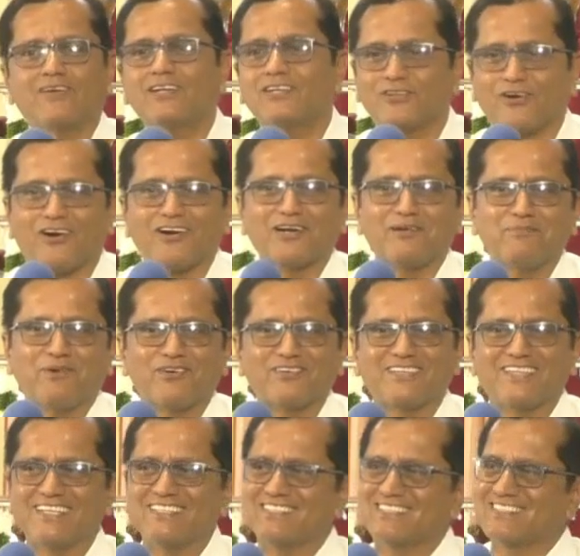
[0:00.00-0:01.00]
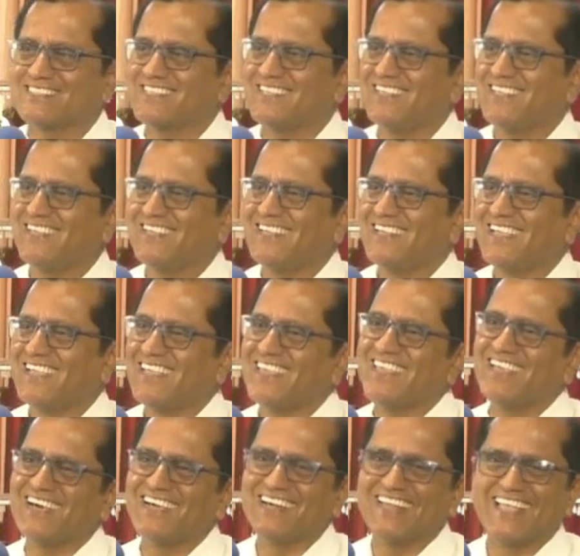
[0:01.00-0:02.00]
even talk about this
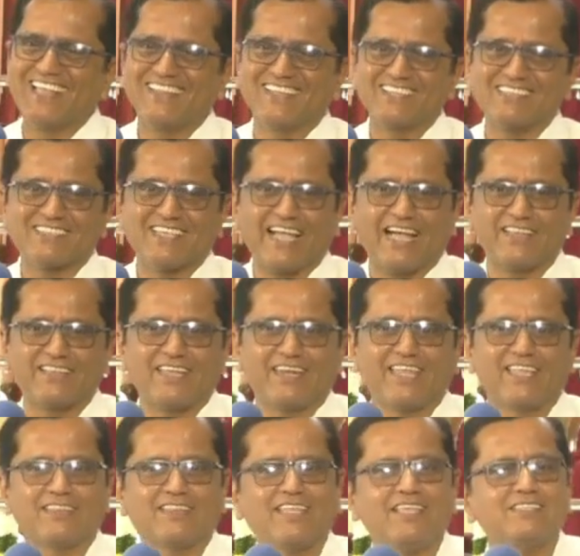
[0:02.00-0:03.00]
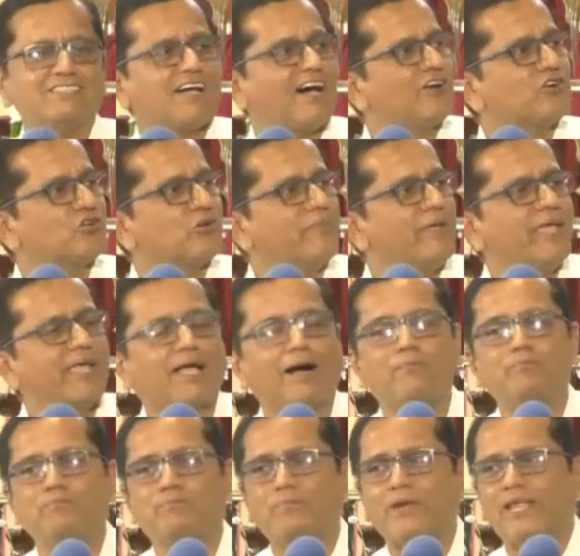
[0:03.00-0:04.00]
here in this gathering. These are to be
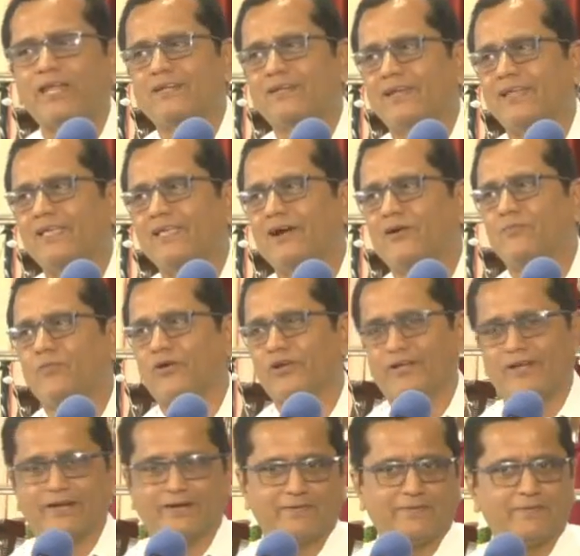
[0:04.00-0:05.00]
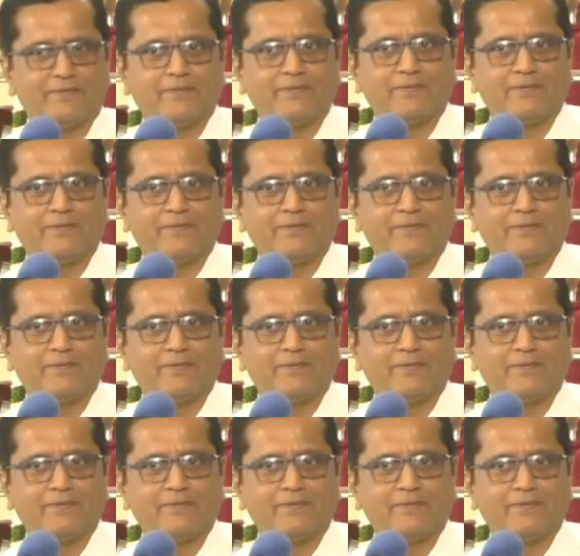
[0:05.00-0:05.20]
completely avoided.